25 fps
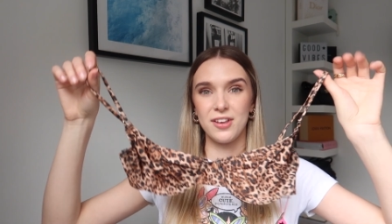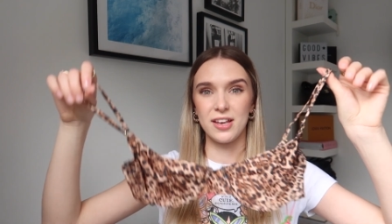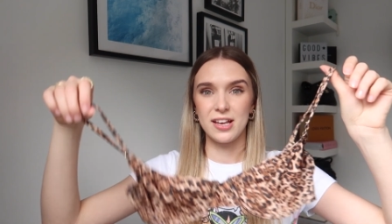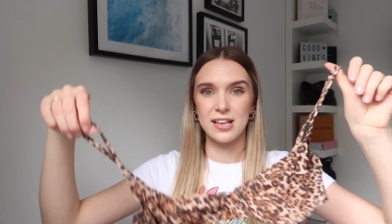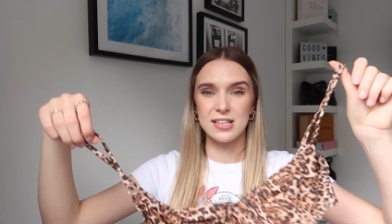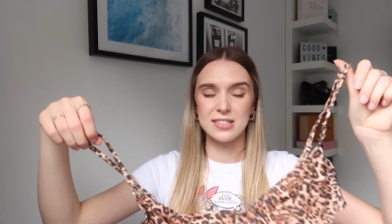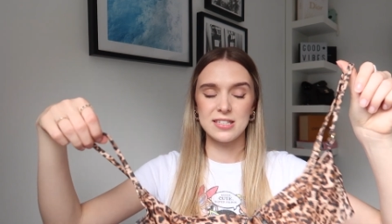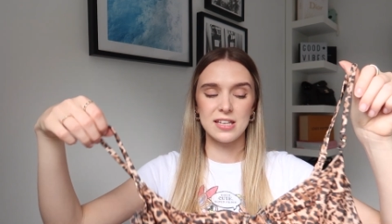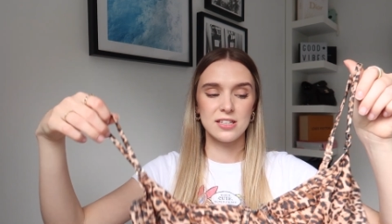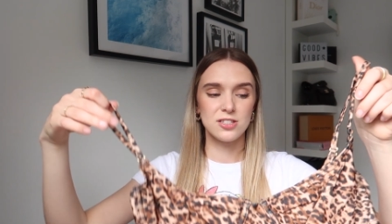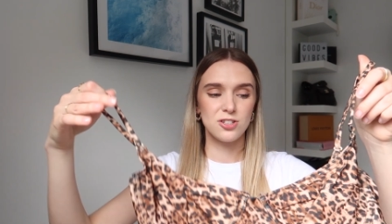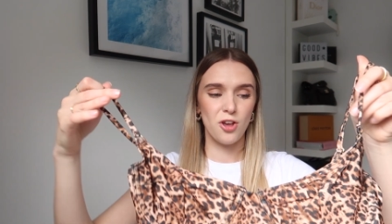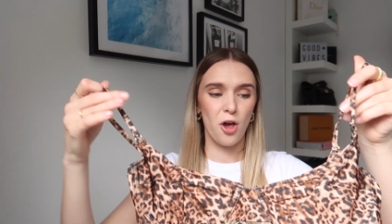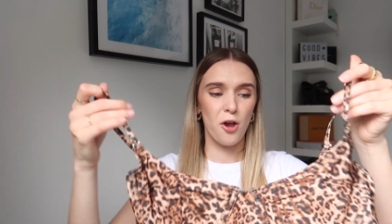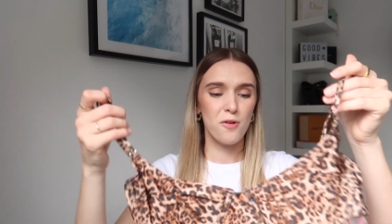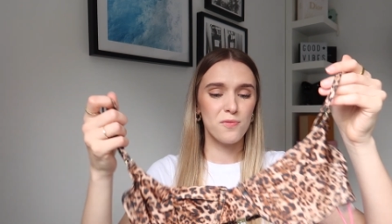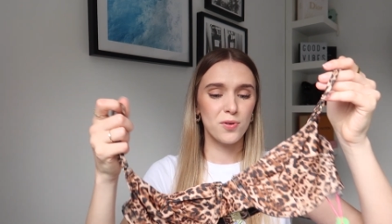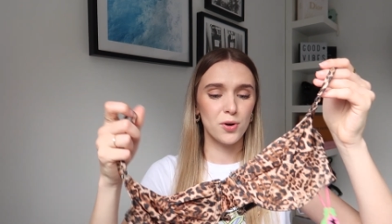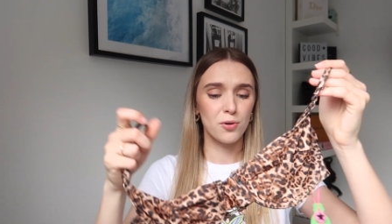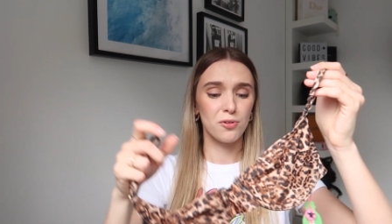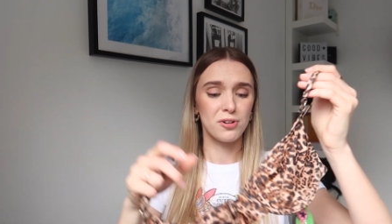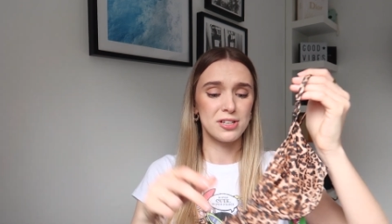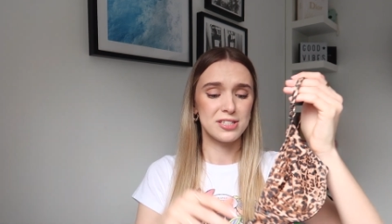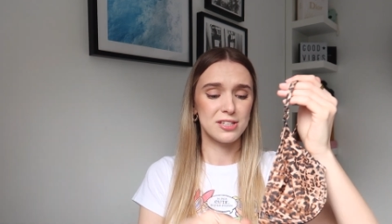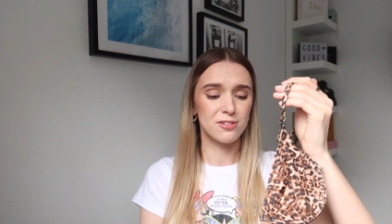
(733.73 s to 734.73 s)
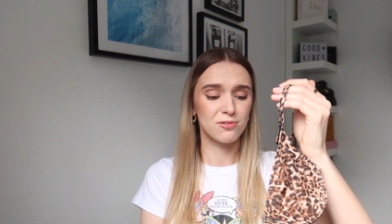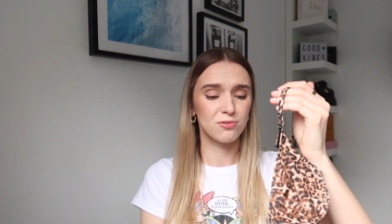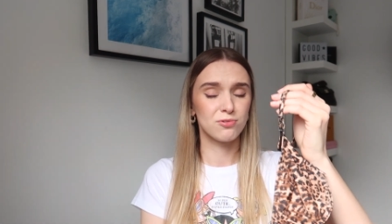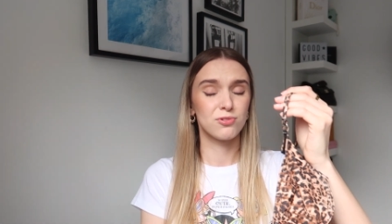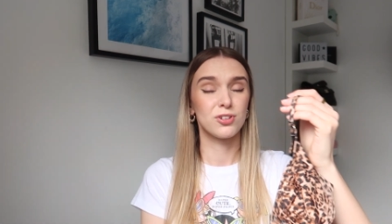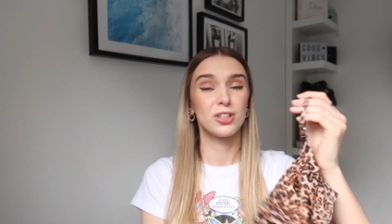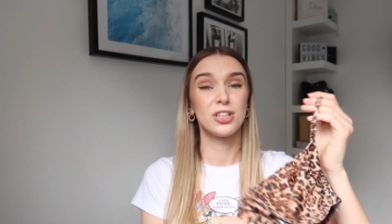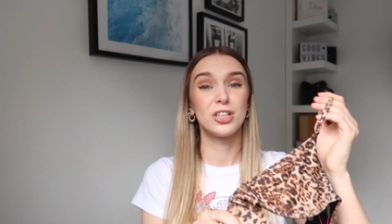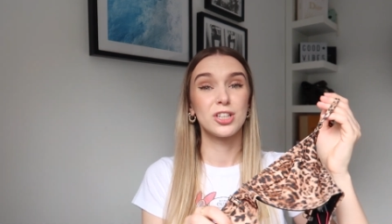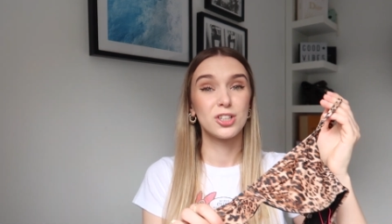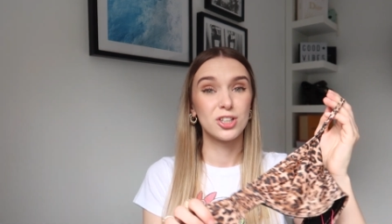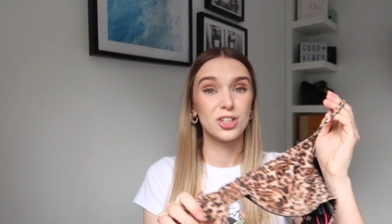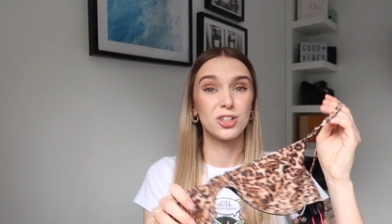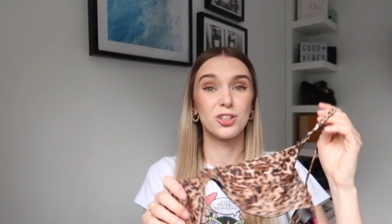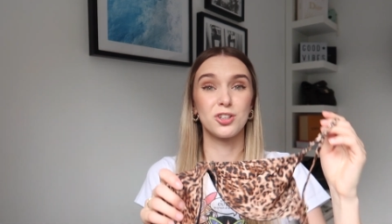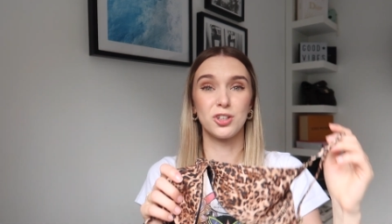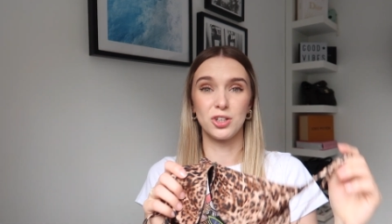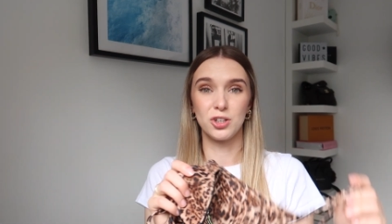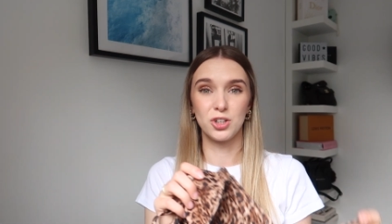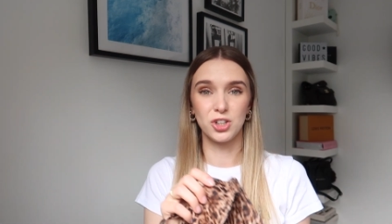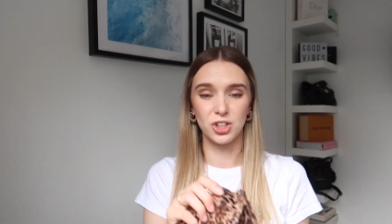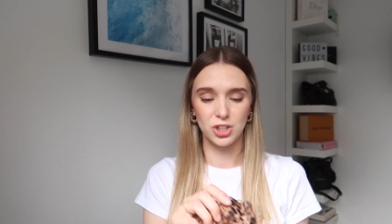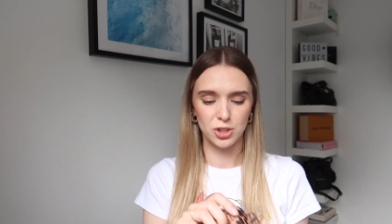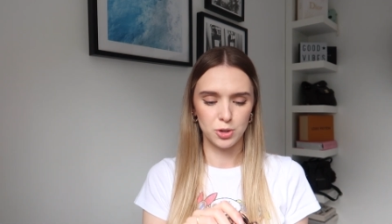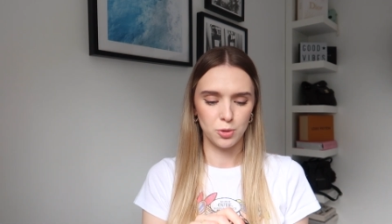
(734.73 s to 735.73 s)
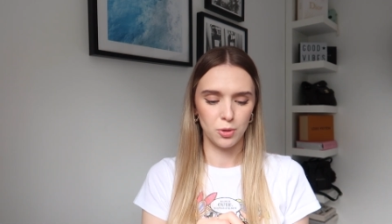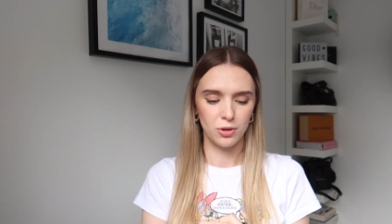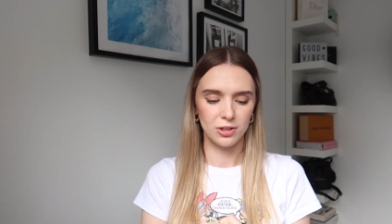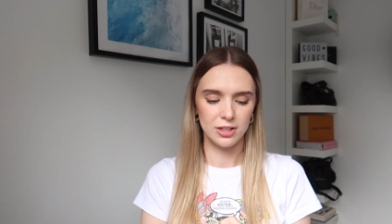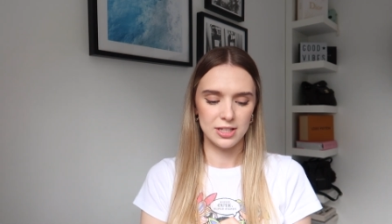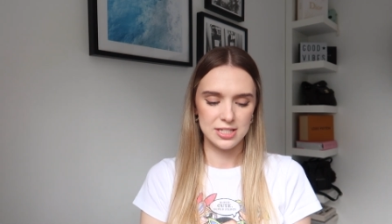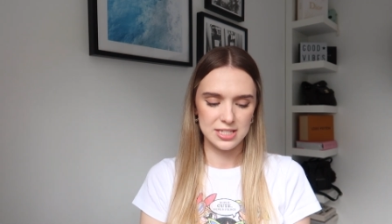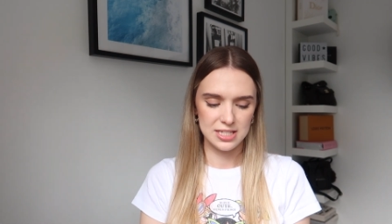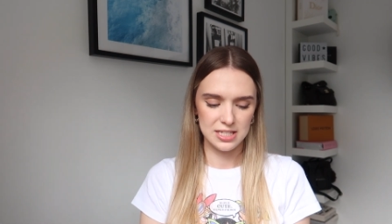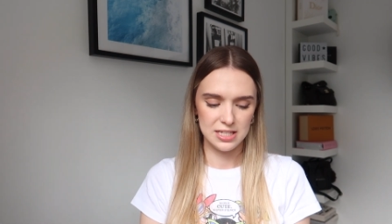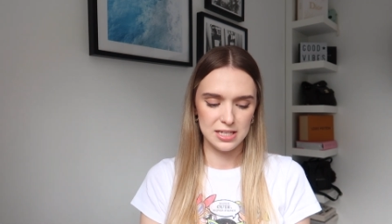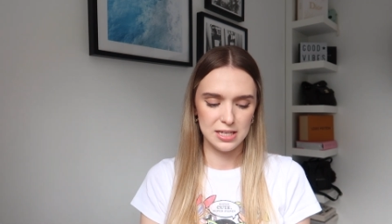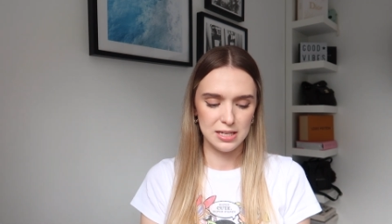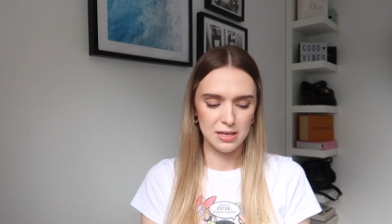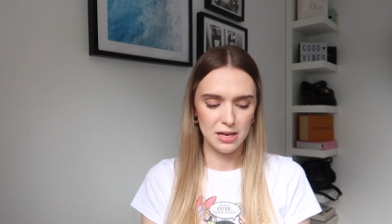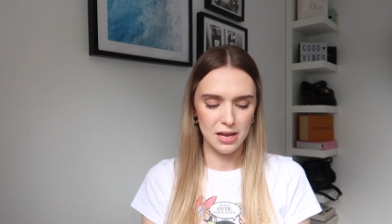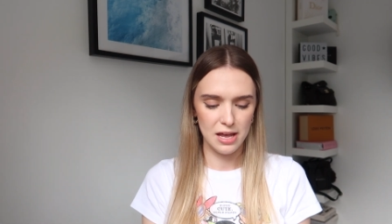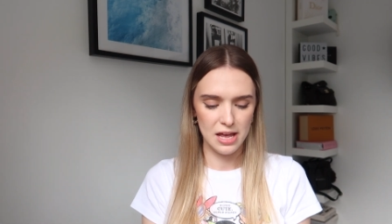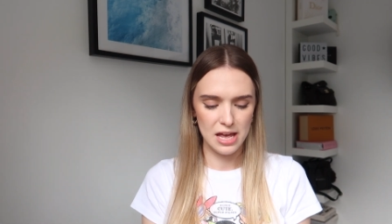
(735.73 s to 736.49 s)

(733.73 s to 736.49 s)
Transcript: because it's overall was a really good quality